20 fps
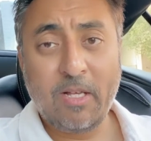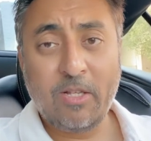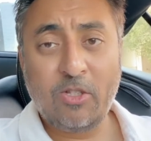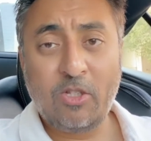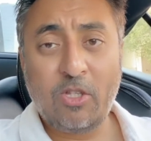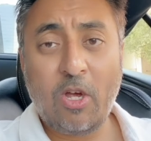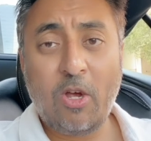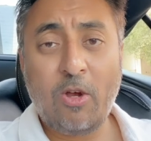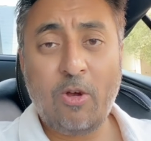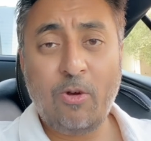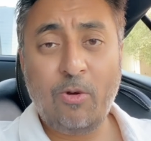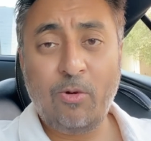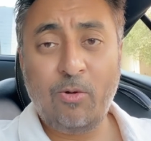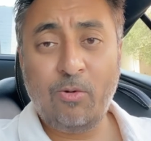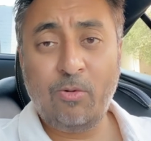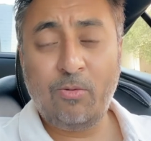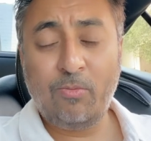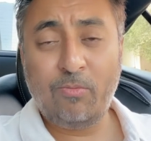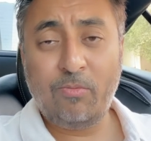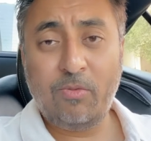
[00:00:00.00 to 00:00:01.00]

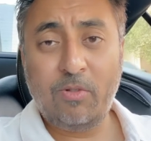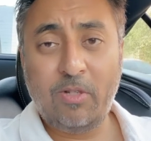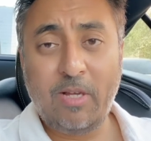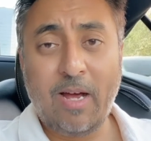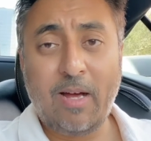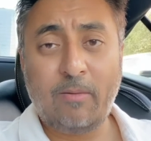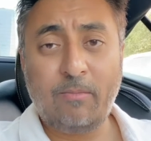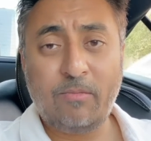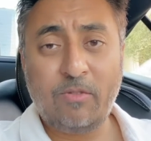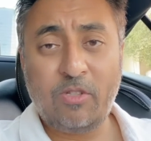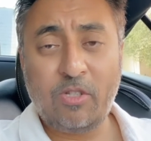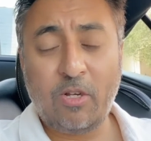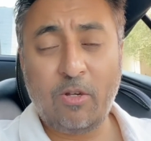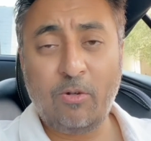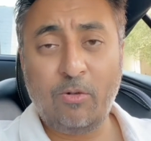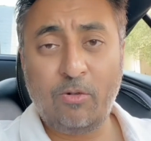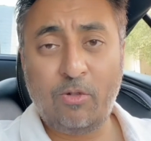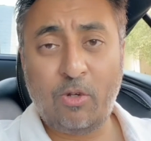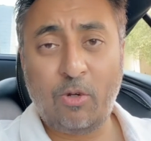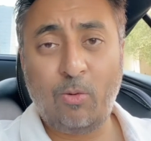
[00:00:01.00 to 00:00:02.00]
So yeah,
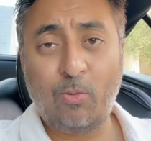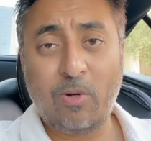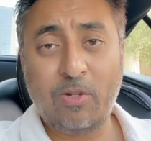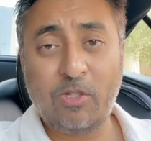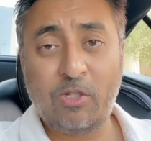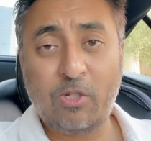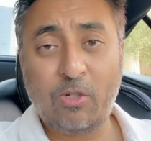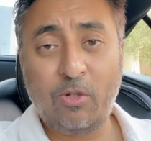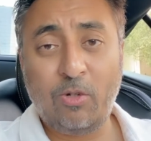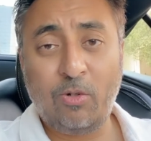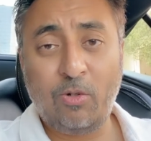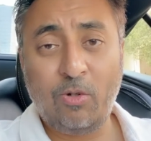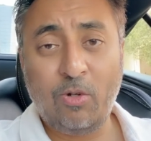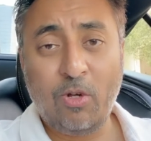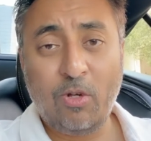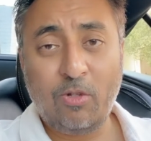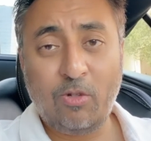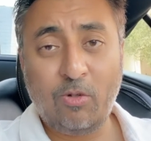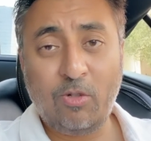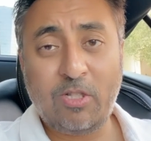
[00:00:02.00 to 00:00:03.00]
so do want to
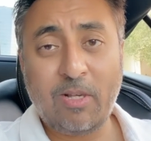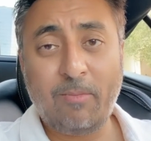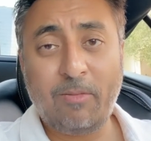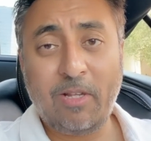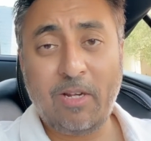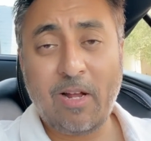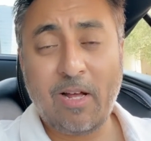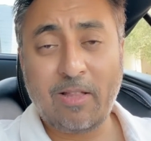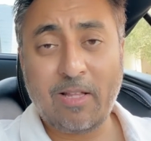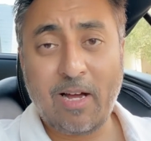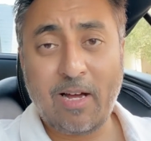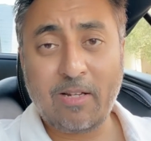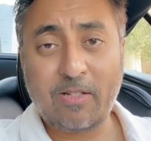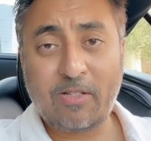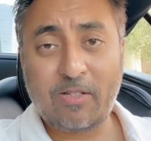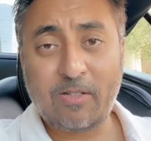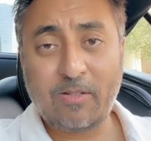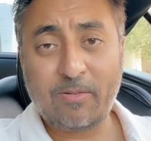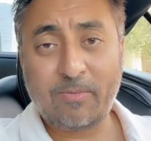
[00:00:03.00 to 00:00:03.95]
do something like that.